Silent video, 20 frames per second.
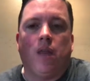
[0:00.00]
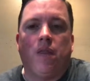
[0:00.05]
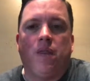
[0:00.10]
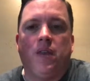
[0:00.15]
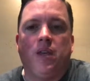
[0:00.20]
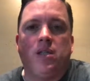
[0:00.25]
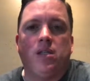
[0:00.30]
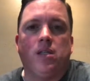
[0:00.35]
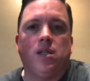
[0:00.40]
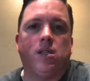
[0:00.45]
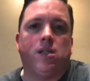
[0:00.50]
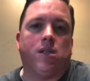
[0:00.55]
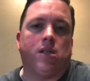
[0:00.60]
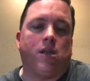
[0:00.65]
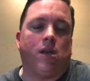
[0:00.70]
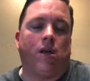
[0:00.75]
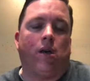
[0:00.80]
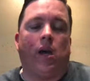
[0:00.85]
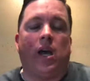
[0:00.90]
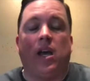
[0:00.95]
This
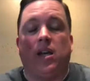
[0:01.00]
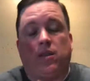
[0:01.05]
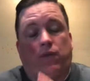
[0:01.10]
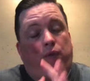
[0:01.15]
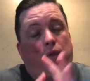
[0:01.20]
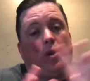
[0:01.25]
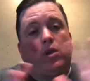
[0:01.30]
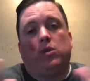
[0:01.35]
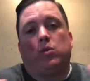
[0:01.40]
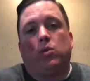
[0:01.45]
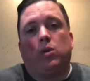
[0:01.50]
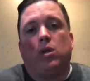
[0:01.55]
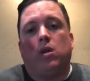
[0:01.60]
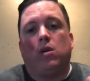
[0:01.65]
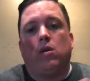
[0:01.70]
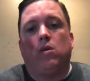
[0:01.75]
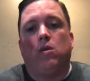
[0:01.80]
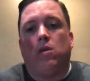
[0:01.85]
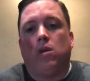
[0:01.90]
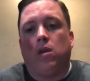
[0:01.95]
is, as far as we
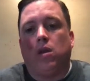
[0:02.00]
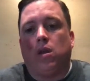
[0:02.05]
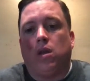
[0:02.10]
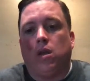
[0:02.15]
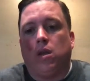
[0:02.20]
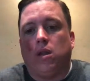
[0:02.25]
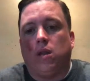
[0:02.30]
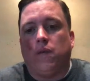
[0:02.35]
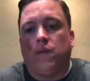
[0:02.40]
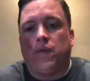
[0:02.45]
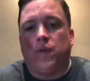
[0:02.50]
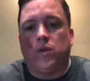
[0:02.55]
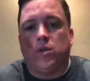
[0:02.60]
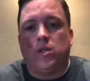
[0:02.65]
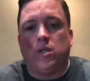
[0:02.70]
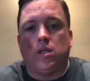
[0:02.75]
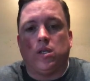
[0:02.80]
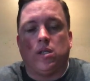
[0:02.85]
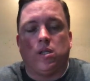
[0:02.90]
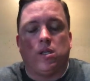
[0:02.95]
know, the
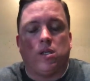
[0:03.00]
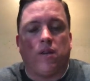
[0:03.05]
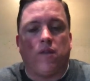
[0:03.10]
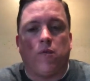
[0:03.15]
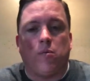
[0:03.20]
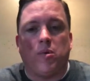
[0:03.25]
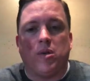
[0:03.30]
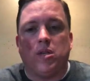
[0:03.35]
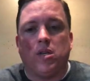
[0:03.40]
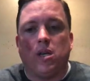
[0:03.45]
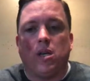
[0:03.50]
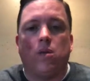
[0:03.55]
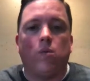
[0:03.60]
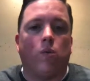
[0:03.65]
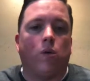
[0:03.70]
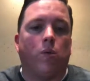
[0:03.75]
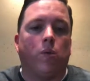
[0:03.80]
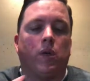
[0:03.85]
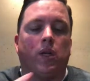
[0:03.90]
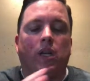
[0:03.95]
first this has ever been done,
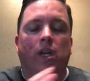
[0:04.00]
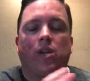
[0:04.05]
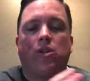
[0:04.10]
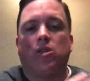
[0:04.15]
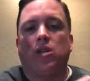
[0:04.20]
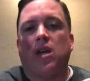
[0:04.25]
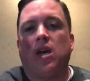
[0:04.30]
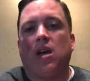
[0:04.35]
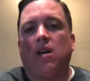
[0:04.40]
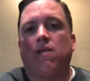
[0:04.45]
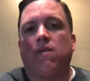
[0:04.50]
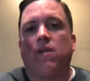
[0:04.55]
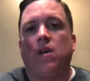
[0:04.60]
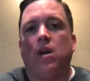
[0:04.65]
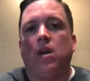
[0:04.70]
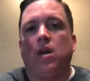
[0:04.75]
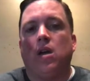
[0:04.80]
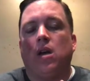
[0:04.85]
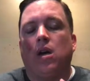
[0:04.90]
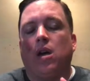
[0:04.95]
where we can actually have
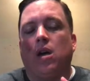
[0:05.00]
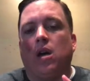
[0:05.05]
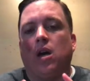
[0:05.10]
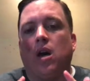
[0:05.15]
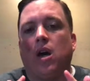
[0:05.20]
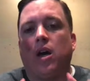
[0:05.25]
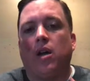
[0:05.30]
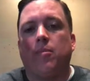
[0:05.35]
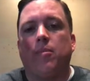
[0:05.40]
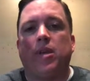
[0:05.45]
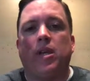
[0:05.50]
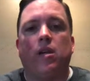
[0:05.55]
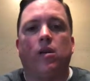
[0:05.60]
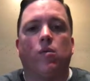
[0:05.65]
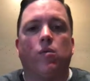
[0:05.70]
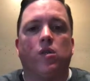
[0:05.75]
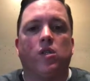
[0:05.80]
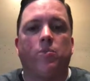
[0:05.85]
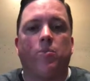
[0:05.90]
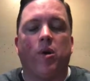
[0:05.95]
automated
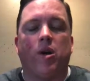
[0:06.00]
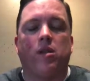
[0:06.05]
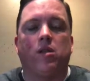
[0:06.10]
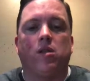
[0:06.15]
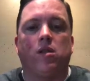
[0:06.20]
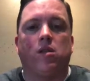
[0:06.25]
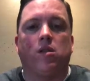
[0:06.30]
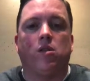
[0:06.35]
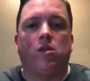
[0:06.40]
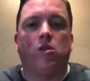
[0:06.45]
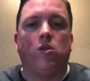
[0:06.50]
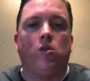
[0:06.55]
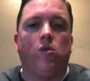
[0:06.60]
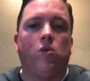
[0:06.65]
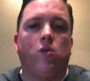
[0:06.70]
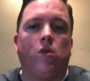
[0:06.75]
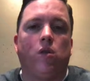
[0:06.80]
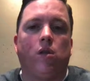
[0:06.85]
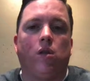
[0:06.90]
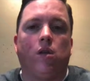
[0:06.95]
responses
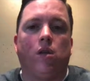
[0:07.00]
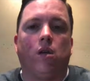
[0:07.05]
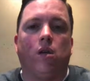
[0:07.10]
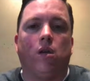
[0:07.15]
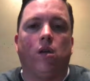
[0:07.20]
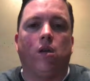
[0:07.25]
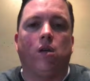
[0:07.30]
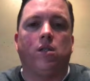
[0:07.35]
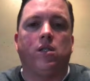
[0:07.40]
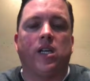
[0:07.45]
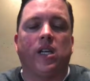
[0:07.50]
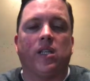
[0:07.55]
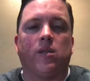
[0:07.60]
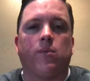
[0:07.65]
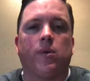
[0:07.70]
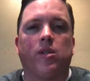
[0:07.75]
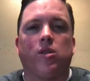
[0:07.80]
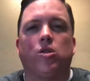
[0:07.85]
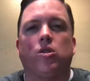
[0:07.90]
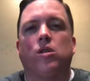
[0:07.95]
to the text
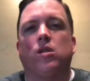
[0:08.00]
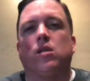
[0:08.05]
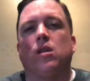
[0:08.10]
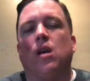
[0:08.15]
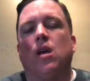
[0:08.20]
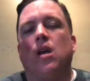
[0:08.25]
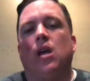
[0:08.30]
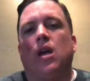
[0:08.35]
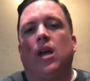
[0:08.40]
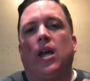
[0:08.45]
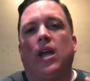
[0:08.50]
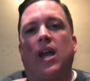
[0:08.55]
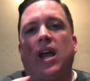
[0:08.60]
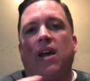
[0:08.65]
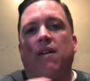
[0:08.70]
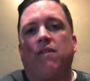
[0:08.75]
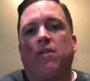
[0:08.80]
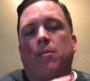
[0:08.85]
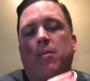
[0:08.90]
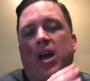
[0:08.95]
messages and
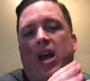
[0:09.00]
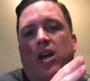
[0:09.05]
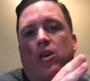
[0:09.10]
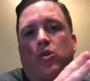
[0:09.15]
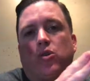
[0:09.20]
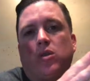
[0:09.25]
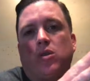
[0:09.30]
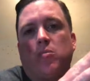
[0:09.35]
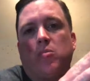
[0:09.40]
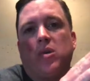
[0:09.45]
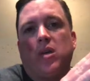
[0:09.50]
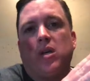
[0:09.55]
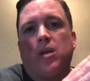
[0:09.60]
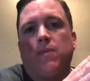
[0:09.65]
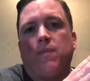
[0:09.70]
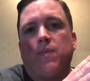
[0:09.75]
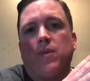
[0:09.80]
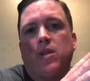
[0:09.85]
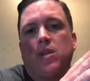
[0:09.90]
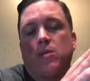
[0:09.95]
have them actually
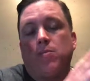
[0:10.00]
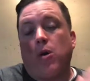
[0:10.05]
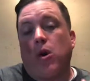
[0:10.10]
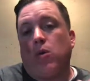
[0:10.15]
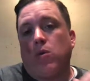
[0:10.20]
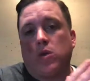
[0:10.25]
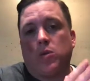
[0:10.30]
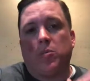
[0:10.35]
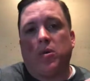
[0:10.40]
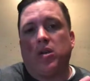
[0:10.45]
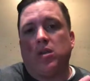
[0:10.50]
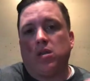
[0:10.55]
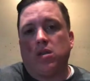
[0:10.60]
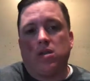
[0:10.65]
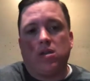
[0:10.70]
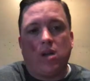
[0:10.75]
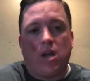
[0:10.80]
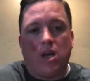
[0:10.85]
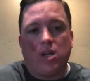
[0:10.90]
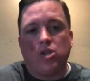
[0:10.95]
be smart
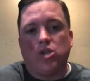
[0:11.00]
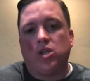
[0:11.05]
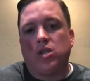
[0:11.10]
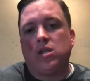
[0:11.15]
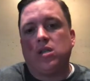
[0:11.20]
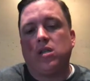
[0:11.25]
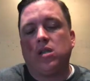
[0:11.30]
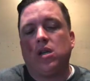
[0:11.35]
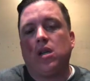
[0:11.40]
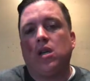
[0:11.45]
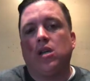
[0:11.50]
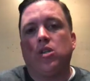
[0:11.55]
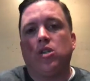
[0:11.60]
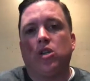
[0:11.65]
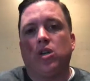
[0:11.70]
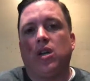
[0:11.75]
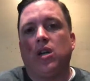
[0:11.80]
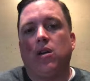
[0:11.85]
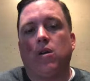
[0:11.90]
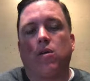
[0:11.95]
responses, not just
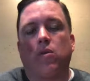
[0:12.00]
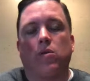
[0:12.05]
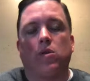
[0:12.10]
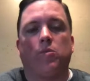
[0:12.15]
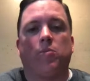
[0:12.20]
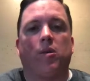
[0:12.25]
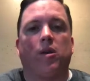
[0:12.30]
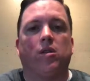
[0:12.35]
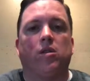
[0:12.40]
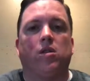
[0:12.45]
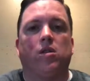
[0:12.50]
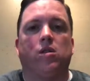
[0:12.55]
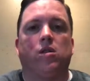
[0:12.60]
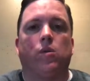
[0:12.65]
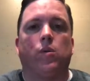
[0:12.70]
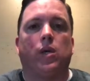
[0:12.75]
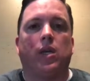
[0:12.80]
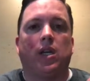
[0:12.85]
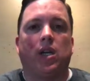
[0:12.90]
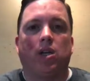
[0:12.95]
generic responses. So
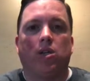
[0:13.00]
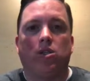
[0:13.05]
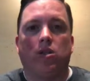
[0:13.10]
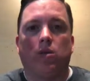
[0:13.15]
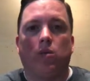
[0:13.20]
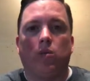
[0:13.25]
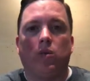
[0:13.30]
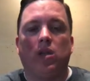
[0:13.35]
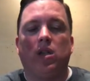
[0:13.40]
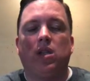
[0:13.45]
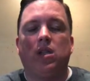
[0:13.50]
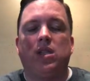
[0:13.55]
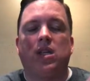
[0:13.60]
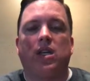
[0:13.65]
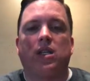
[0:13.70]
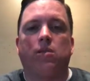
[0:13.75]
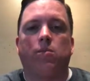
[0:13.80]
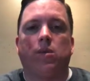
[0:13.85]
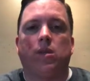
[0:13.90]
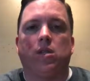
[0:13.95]
we can actually read the
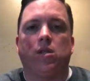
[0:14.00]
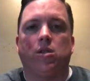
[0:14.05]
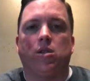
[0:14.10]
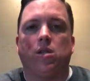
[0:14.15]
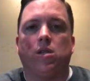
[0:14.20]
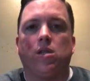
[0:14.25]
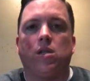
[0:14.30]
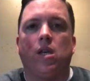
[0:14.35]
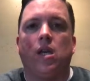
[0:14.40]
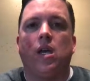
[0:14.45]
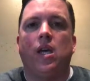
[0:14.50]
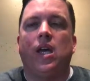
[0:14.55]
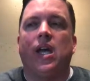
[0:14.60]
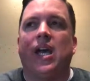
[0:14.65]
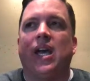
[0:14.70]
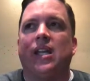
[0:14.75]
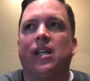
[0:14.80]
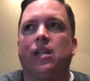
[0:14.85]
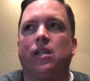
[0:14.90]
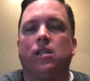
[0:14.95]
text messages
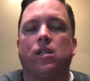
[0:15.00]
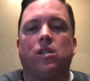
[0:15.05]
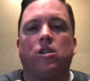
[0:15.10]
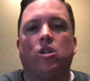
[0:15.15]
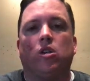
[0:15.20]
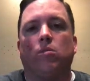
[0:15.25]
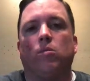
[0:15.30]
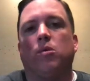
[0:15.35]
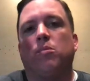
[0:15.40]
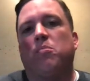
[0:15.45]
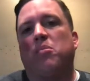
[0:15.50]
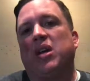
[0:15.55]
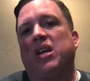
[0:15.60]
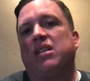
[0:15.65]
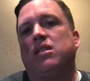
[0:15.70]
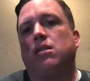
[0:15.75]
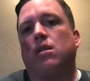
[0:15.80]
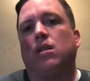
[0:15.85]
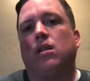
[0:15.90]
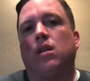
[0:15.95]
and then determine
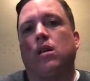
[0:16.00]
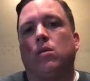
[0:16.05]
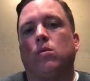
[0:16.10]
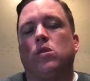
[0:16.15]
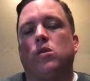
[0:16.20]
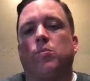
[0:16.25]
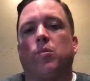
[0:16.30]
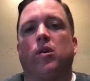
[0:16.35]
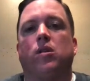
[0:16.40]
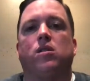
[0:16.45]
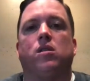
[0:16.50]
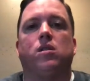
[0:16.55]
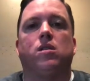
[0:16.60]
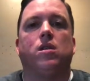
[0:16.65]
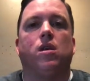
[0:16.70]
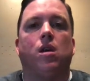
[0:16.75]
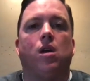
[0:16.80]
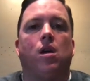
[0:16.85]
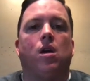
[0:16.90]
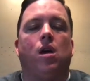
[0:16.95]
based on their responses
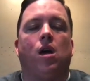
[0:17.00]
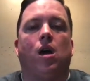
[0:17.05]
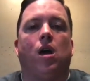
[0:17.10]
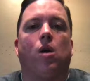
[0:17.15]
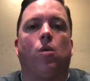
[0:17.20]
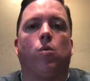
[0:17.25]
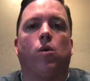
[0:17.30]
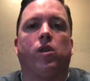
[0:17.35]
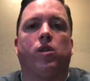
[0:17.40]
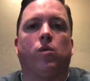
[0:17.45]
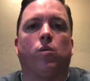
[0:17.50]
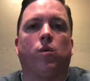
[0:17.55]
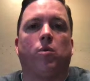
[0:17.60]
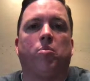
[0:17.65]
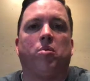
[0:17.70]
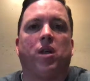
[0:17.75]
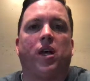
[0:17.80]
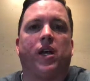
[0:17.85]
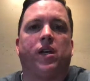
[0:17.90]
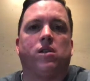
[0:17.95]
what the
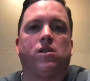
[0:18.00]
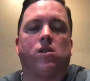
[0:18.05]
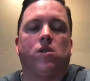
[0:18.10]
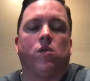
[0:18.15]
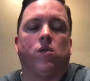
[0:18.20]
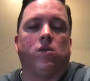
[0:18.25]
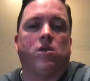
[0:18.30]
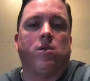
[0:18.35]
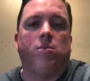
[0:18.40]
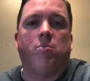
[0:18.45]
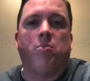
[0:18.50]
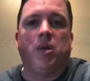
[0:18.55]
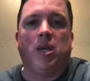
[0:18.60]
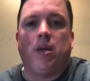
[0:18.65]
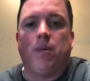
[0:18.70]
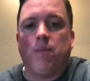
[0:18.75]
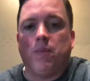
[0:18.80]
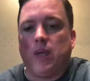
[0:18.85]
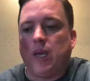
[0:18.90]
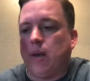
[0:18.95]
reply is going to
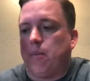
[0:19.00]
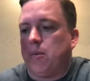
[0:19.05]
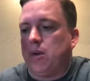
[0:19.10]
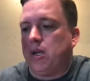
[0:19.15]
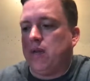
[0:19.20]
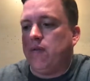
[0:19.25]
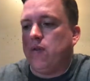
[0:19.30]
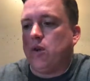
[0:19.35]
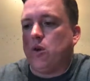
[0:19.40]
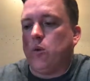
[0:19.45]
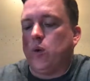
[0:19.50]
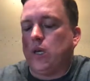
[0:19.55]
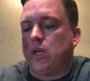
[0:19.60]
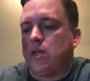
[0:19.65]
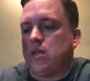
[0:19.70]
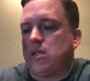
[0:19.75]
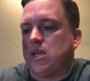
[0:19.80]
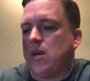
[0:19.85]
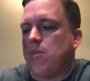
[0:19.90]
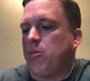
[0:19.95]
be. Okay, I'm going to give you a quick
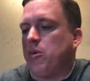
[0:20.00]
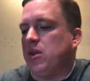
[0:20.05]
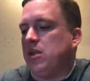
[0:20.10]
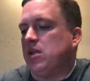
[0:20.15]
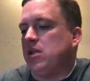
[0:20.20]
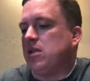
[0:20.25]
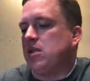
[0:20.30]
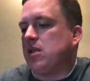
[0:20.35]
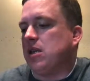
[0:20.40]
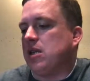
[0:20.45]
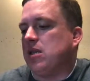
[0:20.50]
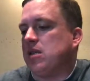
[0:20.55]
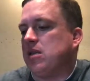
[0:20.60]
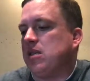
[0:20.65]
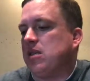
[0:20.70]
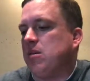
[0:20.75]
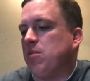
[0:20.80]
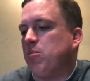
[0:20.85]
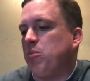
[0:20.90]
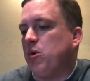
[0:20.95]
example. This is a
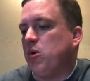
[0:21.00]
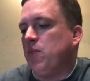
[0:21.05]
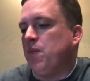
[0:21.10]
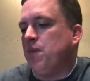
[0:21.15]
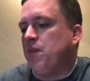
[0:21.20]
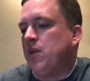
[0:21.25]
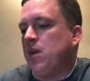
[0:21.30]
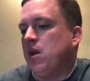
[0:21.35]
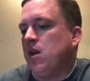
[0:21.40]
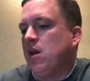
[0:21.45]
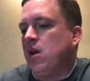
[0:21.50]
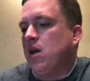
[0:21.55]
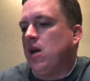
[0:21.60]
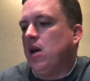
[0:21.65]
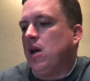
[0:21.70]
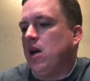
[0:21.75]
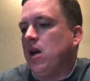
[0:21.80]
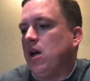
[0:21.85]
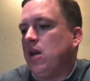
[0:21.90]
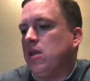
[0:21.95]
simple
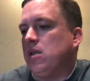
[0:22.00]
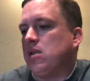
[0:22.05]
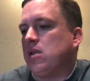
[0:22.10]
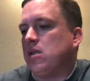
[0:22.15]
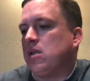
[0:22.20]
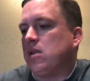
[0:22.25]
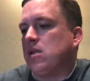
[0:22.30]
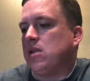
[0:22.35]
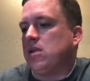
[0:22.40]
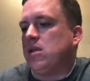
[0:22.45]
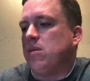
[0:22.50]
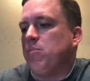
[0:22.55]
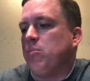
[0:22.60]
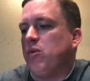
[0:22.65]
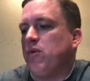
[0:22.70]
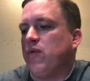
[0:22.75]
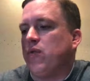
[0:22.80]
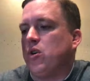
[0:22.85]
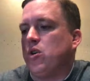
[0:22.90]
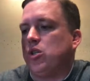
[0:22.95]

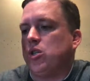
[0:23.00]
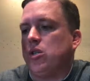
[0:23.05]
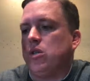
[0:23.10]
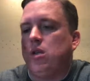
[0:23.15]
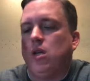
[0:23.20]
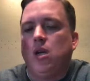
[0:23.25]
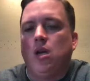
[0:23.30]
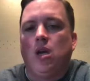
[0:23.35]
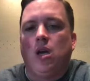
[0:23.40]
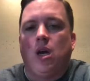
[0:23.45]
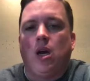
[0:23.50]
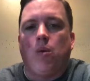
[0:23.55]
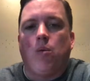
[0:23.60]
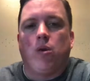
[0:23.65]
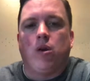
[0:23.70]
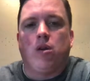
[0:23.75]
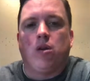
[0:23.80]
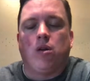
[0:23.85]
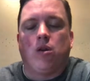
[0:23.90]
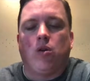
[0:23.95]
version. I
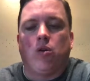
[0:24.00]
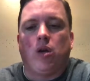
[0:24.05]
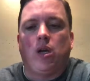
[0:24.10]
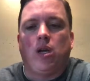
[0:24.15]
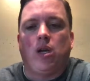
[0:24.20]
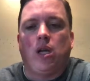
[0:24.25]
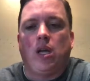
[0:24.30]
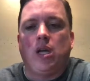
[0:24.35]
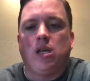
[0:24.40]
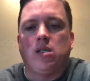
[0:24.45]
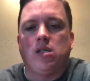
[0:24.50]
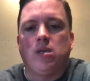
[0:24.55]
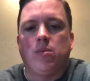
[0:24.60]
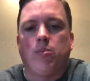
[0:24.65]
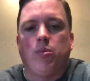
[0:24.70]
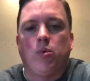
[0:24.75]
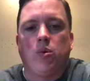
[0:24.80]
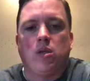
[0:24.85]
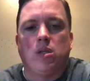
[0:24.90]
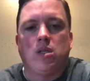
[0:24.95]
wanted to create a
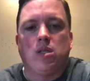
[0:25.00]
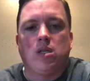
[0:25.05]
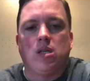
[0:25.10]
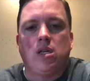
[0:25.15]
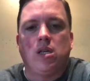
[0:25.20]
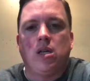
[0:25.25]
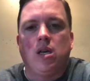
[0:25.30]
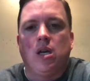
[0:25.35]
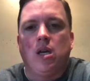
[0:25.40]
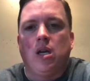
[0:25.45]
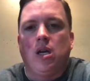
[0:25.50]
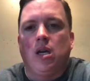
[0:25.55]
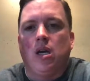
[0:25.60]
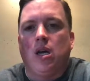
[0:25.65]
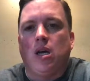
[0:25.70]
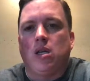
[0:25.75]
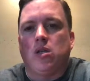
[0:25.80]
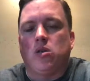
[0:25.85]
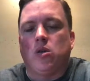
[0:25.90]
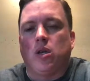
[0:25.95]
simple one to see
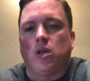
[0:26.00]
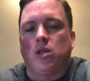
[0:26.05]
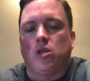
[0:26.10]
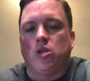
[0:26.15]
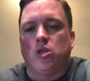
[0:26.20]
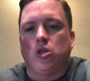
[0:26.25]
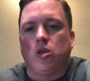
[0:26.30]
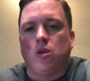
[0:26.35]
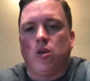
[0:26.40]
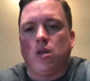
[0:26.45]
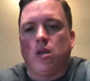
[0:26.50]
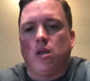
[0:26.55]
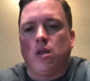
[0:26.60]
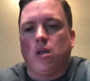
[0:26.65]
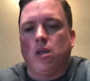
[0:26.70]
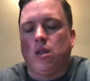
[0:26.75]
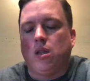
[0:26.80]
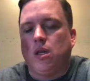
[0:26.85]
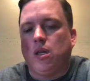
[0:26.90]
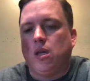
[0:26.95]
so I could show you
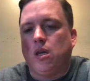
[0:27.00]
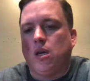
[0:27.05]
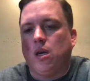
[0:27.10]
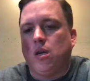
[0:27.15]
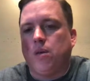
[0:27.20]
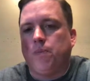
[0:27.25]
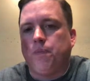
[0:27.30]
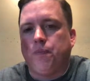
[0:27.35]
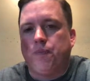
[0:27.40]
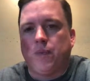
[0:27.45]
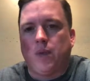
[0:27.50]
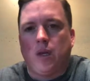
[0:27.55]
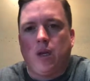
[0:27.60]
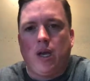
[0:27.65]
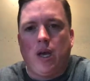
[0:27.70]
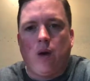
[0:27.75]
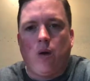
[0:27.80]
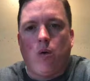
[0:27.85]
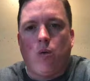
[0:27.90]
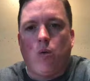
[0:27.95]
the
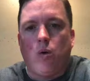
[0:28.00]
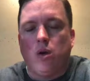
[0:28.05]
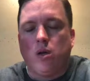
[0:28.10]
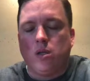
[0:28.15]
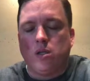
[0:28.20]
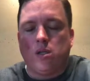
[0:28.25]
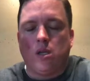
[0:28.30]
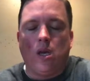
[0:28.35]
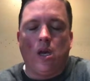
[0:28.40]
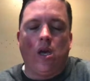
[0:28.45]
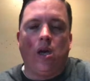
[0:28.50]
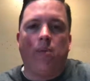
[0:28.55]
how it works.